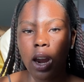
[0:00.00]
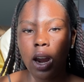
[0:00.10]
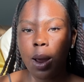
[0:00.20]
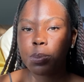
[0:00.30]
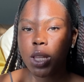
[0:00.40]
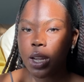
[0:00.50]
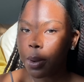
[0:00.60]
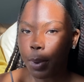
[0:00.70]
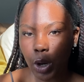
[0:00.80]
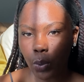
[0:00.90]
um think
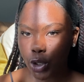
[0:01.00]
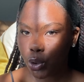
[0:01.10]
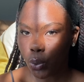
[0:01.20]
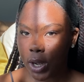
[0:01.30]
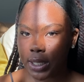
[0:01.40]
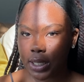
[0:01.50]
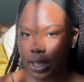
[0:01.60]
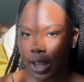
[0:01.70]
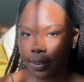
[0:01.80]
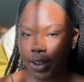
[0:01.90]
about what you want in
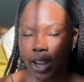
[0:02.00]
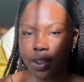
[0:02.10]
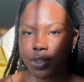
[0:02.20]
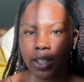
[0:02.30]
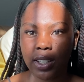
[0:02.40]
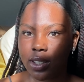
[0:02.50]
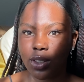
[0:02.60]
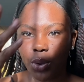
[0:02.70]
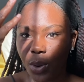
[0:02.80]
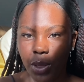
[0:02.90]
life like i've
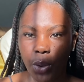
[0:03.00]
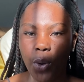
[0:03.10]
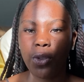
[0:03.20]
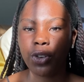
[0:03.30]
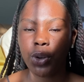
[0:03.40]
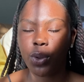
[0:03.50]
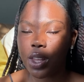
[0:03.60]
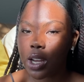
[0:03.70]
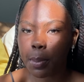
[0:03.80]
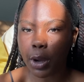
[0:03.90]
said throughout the whole video
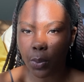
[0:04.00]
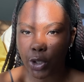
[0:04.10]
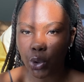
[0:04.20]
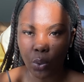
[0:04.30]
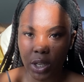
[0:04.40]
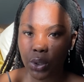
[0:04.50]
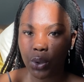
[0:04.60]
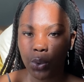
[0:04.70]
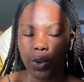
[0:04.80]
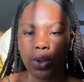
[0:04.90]
think about what you want to
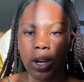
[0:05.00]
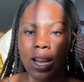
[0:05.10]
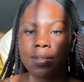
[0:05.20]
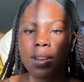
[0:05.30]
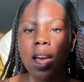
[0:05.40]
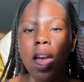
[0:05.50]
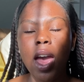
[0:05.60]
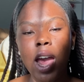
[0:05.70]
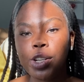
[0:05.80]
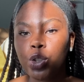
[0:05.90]
do with your life
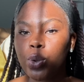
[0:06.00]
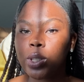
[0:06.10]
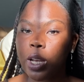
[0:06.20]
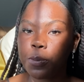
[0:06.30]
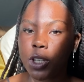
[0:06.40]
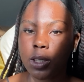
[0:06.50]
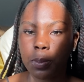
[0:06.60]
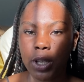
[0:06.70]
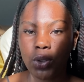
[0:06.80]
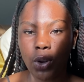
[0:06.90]
and choose subjects
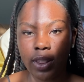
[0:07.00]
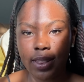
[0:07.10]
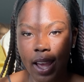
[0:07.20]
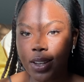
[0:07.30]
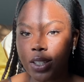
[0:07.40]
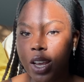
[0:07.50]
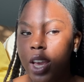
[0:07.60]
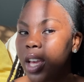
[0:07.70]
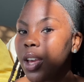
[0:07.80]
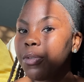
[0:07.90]
based on that
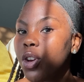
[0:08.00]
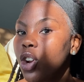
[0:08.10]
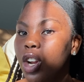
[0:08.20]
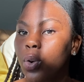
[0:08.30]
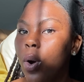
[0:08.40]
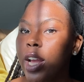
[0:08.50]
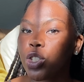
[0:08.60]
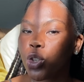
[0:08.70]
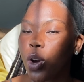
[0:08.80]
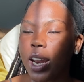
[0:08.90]
if you're not quite
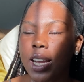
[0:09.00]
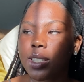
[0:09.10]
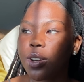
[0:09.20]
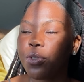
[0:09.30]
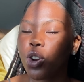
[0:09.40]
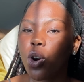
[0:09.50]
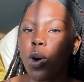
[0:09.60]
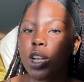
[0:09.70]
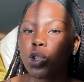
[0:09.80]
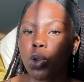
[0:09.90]
sure like i said if you're not
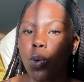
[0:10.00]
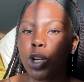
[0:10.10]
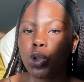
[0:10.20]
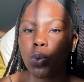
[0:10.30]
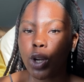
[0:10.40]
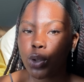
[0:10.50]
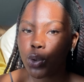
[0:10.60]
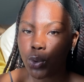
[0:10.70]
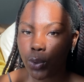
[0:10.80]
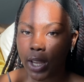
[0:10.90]
quite sure what you want to
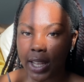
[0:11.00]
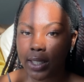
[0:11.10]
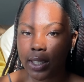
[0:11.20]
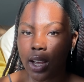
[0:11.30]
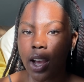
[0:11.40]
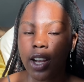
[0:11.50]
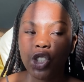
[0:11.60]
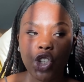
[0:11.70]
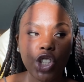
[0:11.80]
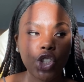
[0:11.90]
do yet
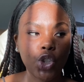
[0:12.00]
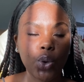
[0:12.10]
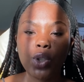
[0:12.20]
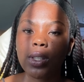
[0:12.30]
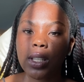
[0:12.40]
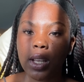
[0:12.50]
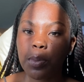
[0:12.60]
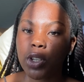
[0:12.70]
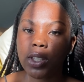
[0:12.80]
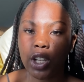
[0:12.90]
just choose the
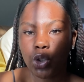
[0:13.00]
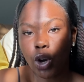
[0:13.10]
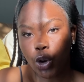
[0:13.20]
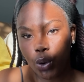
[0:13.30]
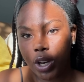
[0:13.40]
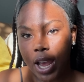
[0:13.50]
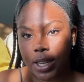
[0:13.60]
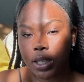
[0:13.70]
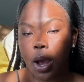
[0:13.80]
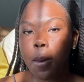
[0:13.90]
subjects that you are good
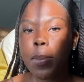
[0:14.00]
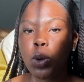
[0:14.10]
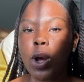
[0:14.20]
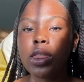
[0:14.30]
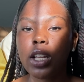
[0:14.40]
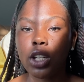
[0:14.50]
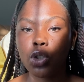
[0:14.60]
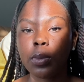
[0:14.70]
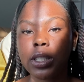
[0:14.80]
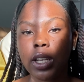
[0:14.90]
at but one thing that
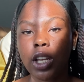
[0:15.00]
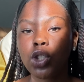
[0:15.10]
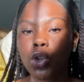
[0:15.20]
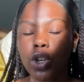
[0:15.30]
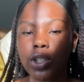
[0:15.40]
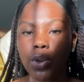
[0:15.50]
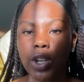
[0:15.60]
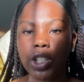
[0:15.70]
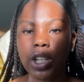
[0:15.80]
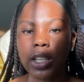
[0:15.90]
you must take into
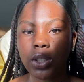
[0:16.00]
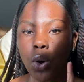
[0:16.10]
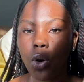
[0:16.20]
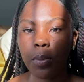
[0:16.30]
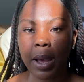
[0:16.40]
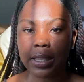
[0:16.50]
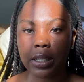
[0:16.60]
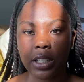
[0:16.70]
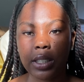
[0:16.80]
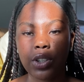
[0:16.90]
consideration is the whole math,
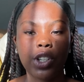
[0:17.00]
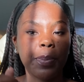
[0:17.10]
lit-